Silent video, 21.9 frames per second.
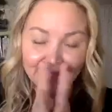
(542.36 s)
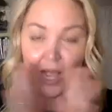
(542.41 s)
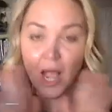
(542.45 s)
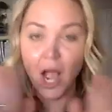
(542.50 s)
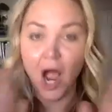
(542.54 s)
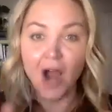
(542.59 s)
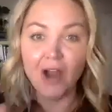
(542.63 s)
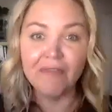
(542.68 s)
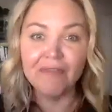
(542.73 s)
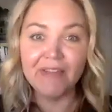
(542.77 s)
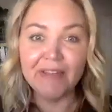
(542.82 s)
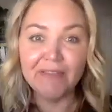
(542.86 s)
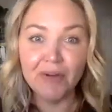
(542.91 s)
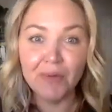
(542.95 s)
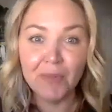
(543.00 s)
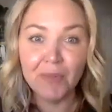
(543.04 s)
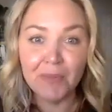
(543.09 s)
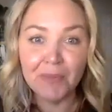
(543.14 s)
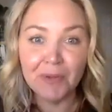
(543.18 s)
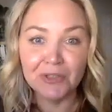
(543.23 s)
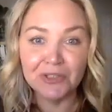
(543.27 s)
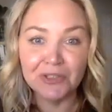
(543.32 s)
our favorite
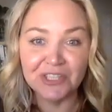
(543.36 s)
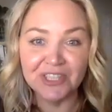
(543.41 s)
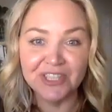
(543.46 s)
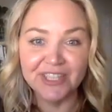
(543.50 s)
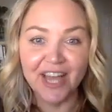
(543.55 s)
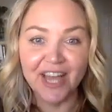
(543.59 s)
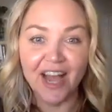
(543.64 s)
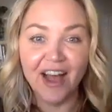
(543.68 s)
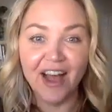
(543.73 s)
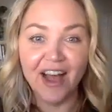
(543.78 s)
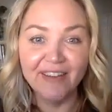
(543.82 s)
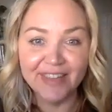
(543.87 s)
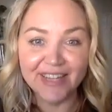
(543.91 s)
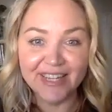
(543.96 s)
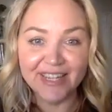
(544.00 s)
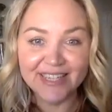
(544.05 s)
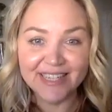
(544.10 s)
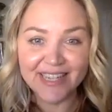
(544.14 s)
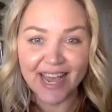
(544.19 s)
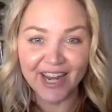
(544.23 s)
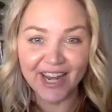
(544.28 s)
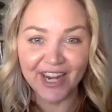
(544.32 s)
promotion of the
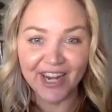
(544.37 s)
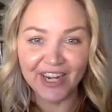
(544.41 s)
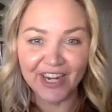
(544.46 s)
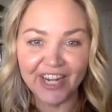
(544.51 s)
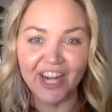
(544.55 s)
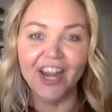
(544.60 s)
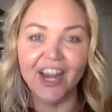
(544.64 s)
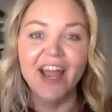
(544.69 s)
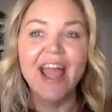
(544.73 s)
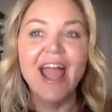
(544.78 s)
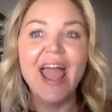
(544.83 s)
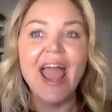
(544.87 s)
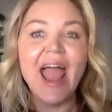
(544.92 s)
entire year.